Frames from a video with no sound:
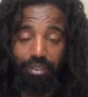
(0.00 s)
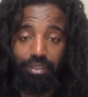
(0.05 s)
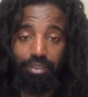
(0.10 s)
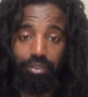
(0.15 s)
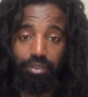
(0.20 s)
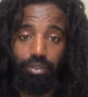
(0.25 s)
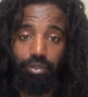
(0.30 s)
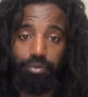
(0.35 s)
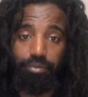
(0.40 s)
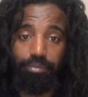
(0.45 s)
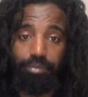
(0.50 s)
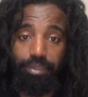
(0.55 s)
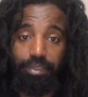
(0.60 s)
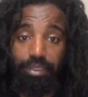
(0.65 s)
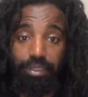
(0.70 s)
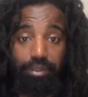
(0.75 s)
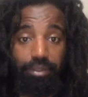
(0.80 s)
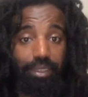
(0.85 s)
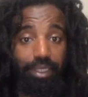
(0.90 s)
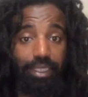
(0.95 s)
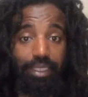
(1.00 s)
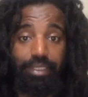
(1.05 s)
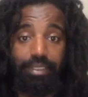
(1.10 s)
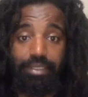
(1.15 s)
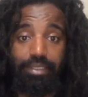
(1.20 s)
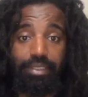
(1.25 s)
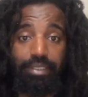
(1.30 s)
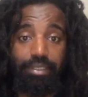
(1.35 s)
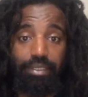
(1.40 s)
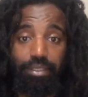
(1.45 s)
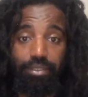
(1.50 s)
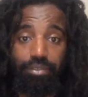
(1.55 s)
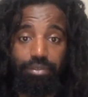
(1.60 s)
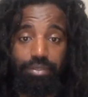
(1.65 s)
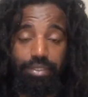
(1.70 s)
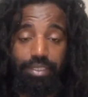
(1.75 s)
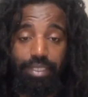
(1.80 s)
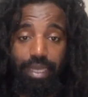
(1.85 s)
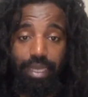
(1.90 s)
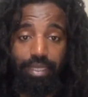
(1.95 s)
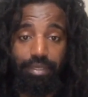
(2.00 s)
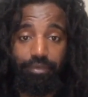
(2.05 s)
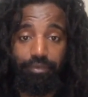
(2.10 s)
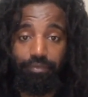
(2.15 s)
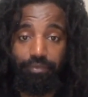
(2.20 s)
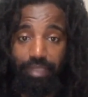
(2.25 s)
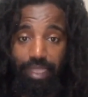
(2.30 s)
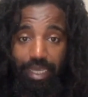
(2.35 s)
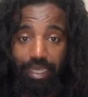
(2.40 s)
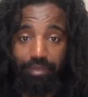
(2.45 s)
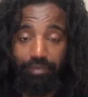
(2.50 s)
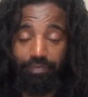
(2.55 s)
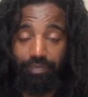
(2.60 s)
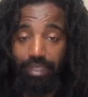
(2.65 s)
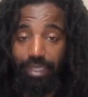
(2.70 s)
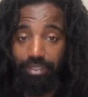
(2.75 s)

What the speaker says: you know, but there is another side of life.